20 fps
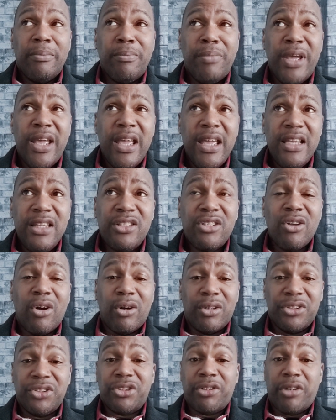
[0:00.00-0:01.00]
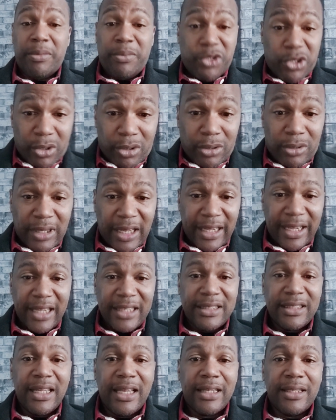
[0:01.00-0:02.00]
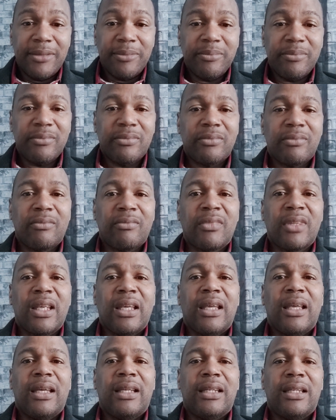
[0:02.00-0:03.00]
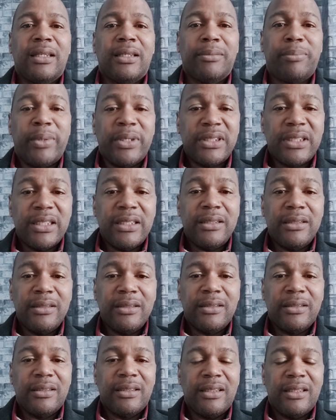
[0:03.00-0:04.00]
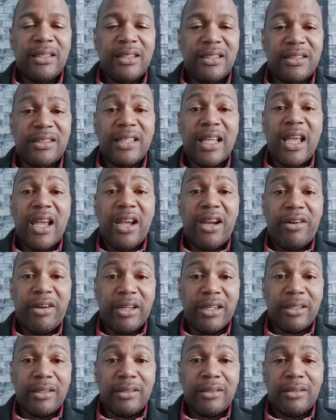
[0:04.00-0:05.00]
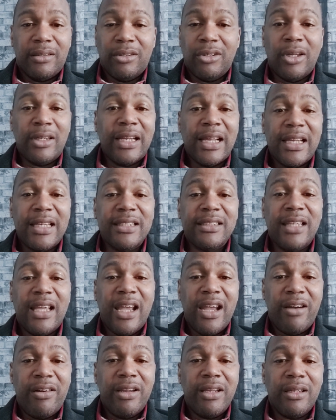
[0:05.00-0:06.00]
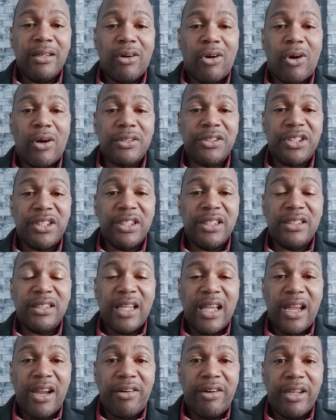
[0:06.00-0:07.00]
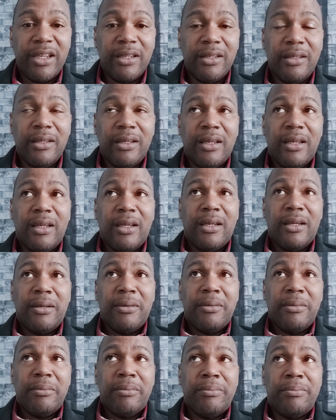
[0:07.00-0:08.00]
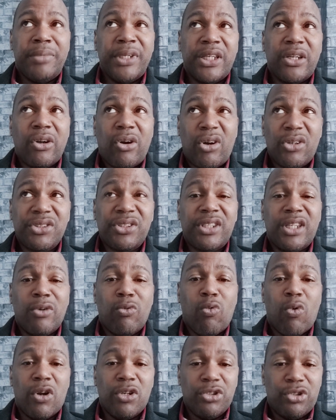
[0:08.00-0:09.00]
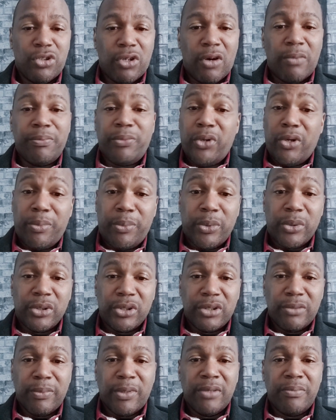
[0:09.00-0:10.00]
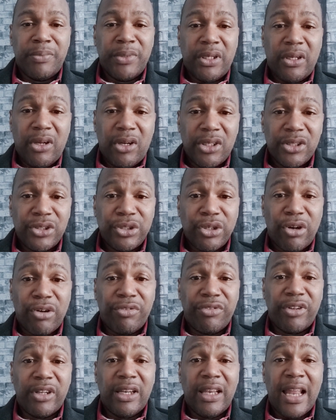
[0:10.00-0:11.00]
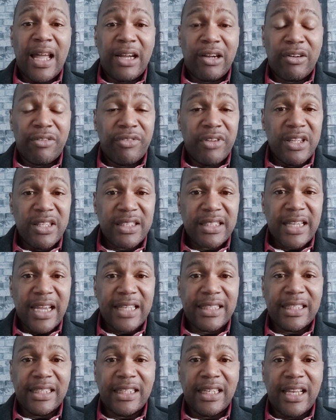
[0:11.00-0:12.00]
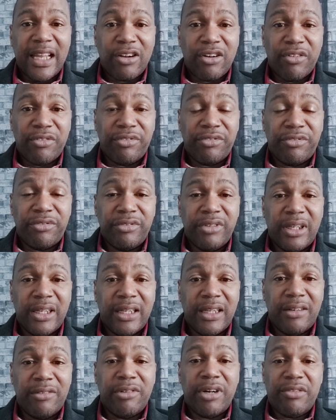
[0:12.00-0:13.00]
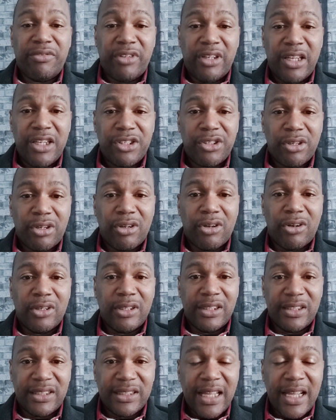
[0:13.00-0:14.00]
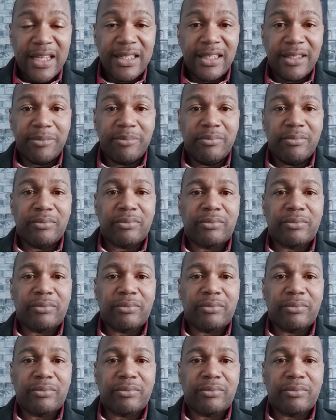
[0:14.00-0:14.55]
based on scripture, like I said, the person is erring. Not that he's erring or she's erring because they want to on purpose, but because of a lack of insight and a lack of revelation or understanding.